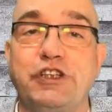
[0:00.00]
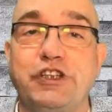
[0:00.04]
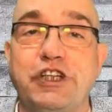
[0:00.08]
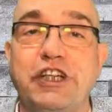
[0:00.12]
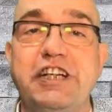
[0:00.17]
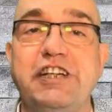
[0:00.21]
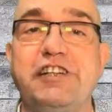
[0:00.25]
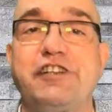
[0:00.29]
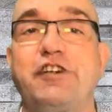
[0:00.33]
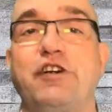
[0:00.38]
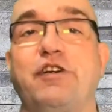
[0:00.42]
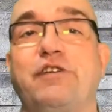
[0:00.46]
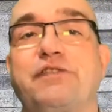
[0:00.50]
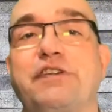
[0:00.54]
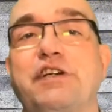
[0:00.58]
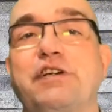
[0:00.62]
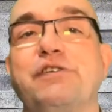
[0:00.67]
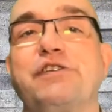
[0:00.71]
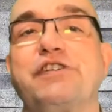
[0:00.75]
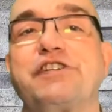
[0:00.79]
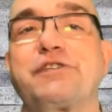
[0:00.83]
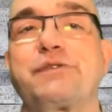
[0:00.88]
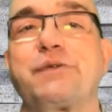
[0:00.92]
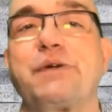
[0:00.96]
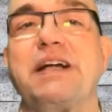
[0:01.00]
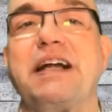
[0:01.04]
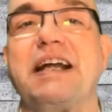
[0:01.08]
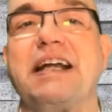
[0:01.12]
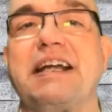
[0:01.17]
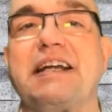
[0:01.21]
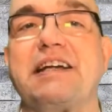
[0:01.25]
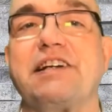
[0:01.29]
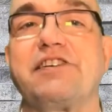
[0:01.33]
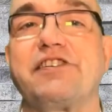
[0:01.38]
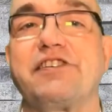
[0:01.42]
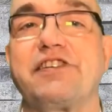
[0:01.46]
each of those 3
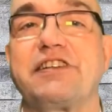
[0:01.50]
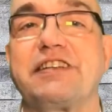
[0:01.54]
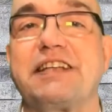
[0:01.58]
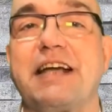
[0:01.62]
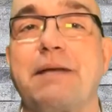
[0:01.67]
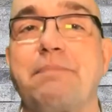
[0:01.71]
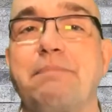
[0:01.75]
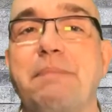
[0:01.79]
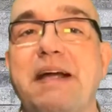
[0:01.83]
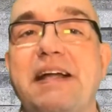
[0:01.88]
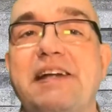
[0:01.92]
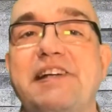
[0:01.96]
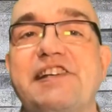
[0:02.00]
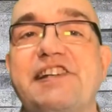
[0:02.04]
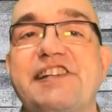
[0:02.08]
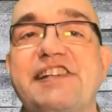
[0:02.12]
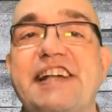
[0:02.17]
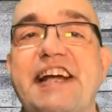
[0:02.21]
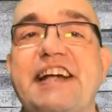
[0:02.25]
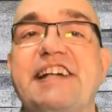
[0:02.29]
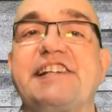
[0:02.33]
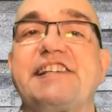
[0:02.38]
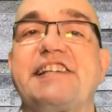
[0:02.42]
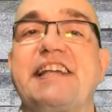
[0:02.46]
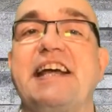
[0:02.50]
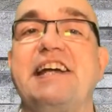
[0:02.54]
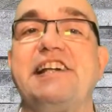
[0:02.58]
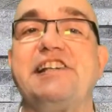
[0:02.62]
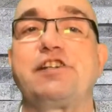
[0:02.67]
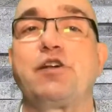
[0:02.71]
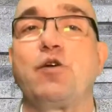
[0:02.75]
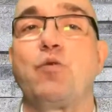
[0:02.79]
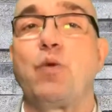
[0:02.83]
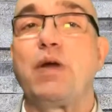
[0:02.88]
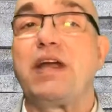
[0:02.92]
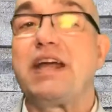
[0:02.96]
leaders. That means 6
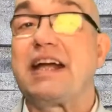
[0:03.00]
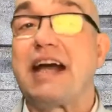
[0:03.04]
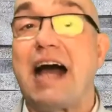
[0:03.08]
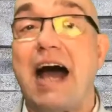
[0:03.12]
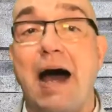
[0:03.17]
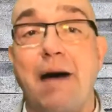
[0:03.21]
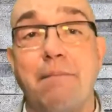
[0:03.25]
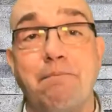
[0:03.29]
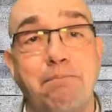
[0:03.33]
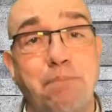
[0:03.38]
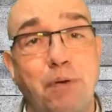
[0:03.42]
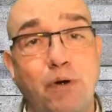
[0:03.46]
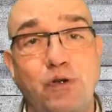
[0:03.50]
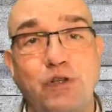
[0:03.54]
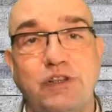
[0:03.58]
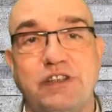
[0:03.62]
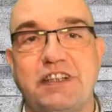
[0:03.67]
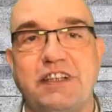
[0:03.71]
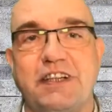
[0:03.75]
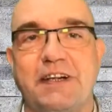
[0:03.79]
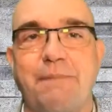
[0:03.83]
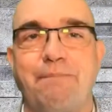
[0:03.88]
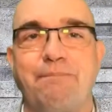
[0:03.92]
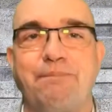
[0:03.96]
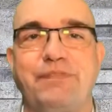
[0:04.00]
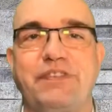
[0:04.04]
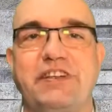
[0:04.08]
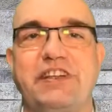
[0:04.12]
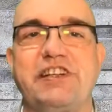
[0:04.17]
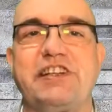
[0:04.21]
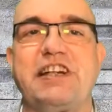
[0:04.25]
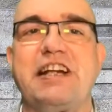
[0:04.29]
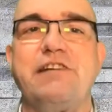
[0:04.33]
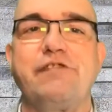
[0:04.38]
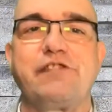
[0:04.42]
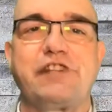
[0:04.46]
days a week are booked.
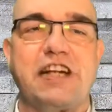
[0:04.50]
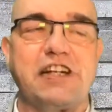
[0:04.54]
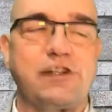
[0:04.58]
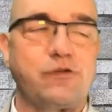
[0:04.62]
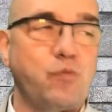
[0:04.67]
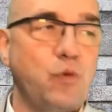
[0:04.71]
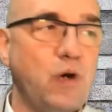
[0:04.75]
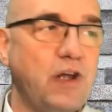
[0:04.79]
This leaves us